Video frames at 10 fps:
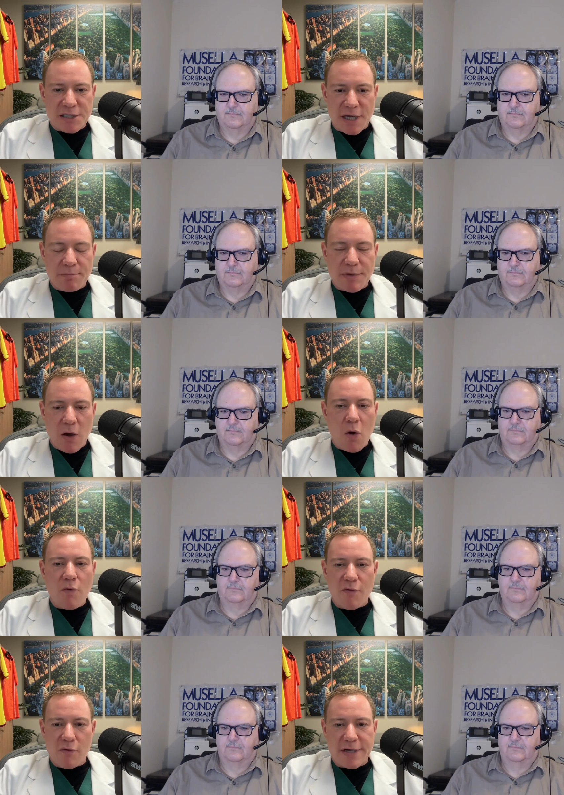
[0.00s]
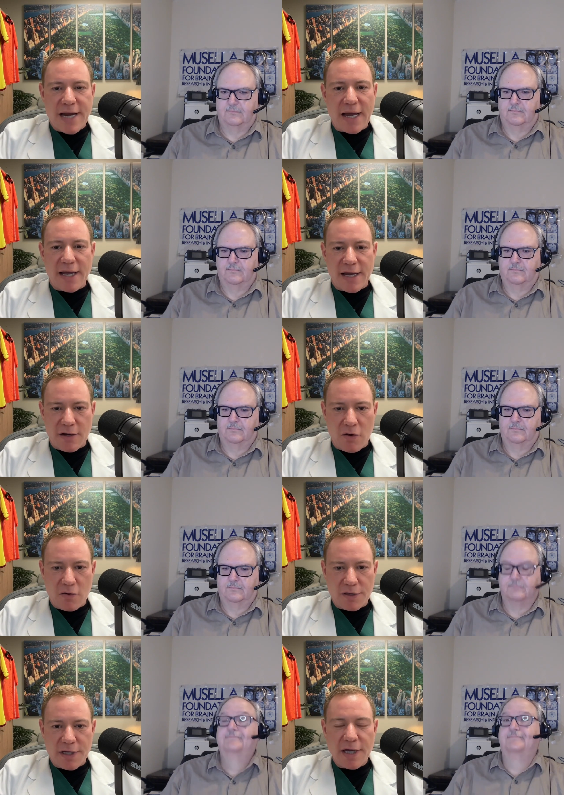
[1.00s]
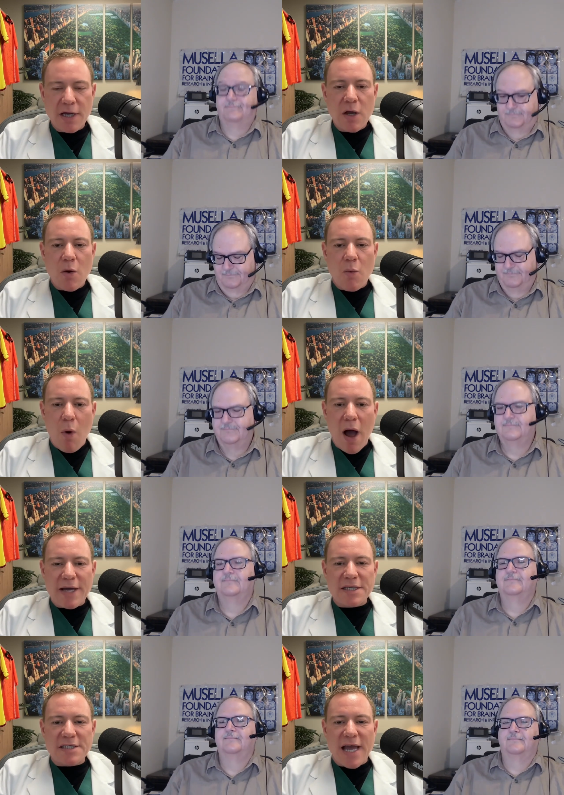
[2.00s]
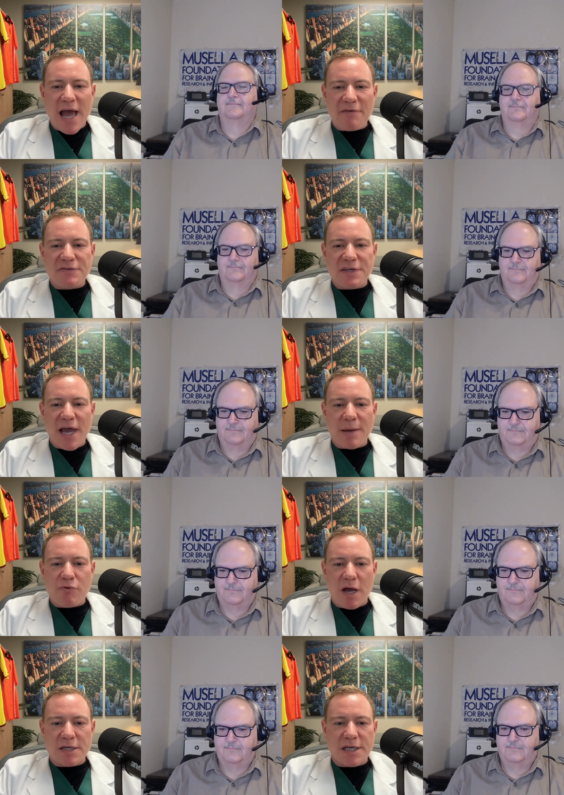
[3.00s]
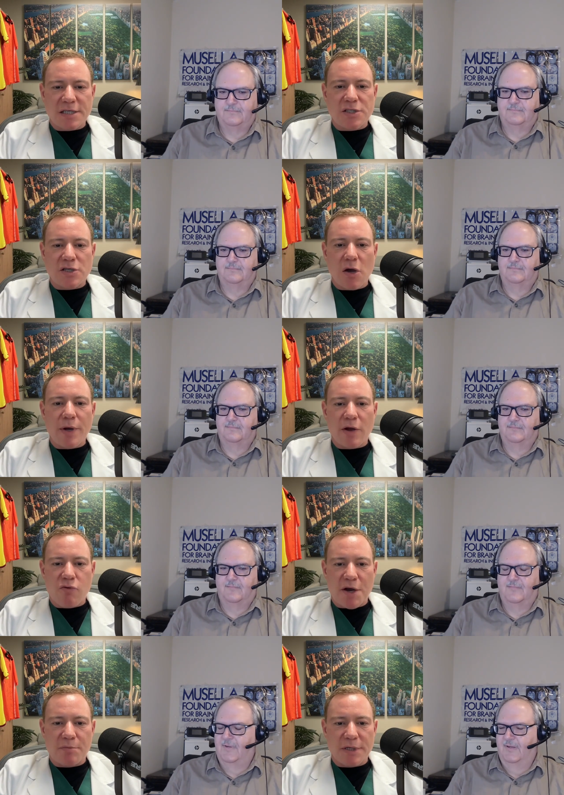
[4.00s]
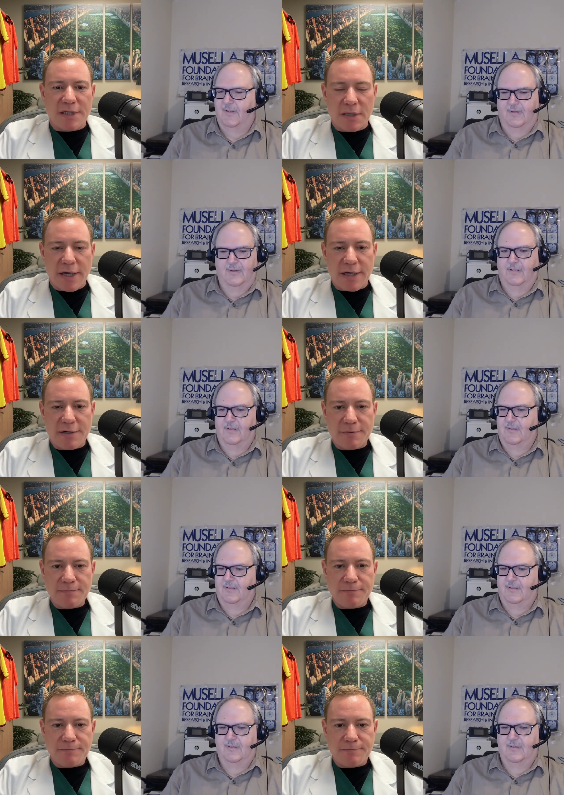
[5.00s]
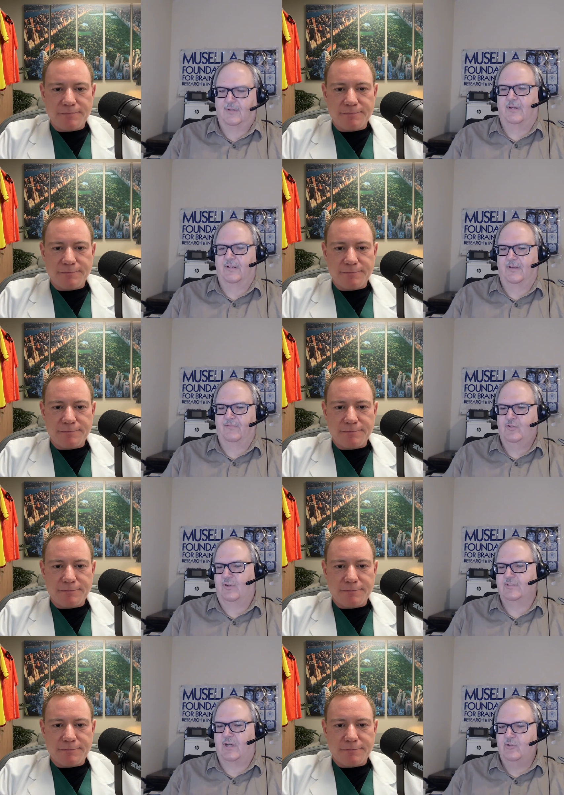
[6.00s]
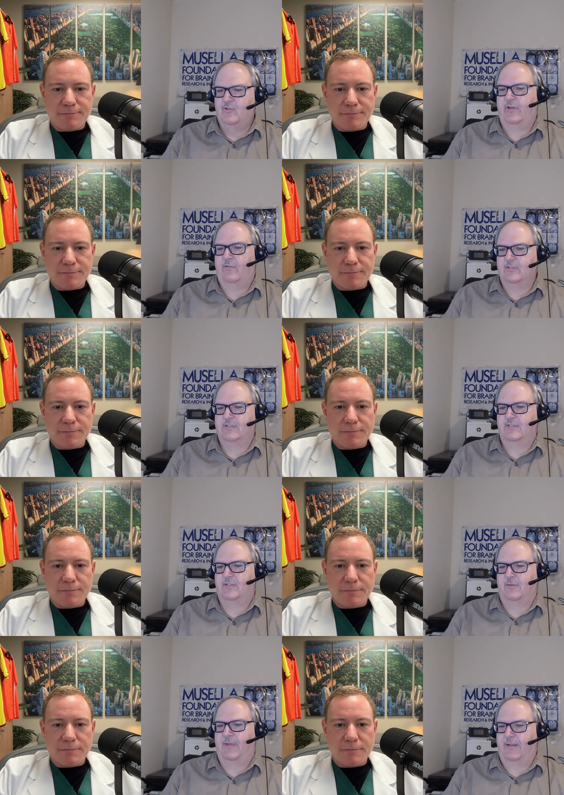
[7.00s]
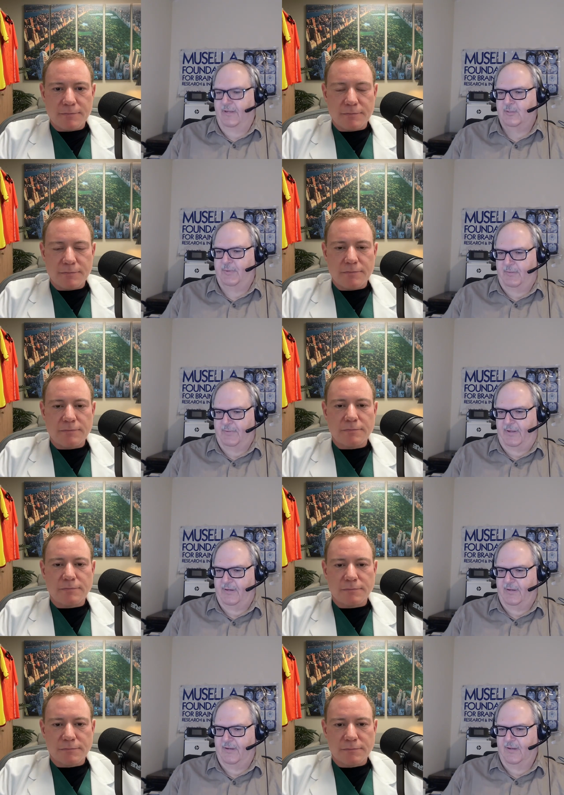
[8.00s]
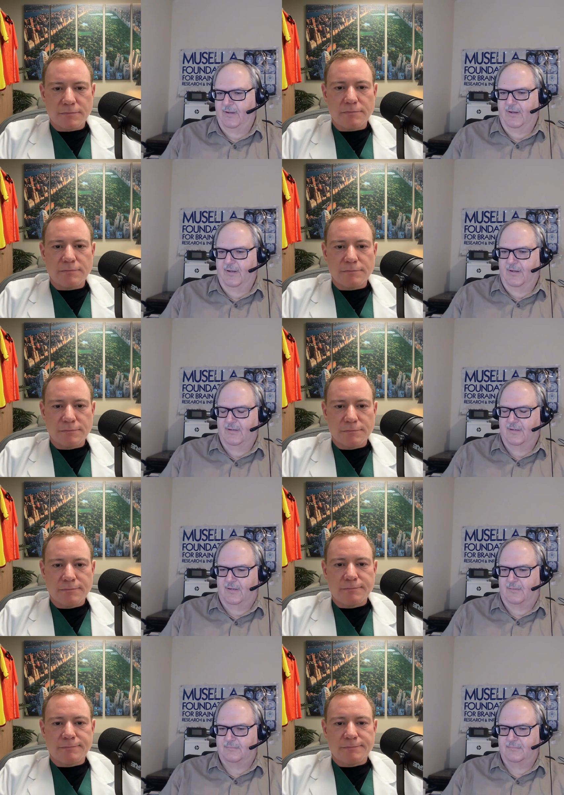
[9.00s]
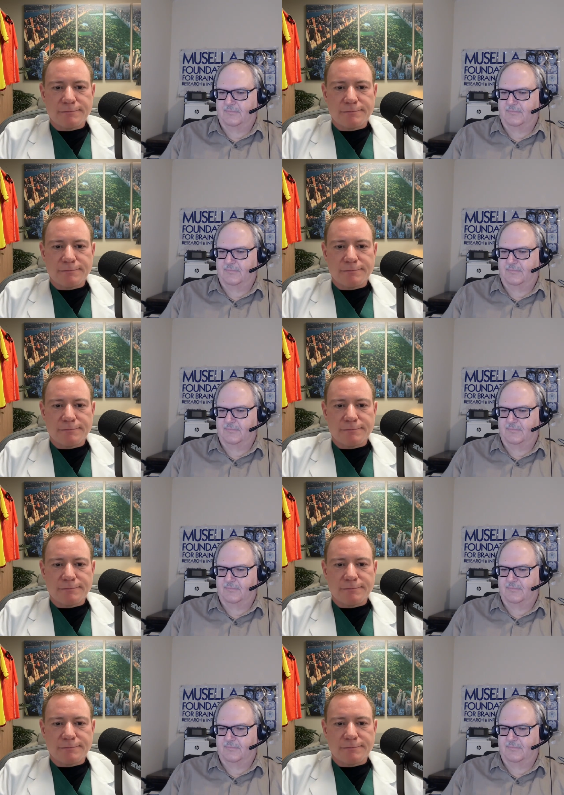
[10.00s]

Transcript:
Speaker 1: can be over a decade currently. Why is the FDA process so incredibly delayed?
Speaker 2: Okay. First of all, it's a 100 year old system that needs to be updated. Um,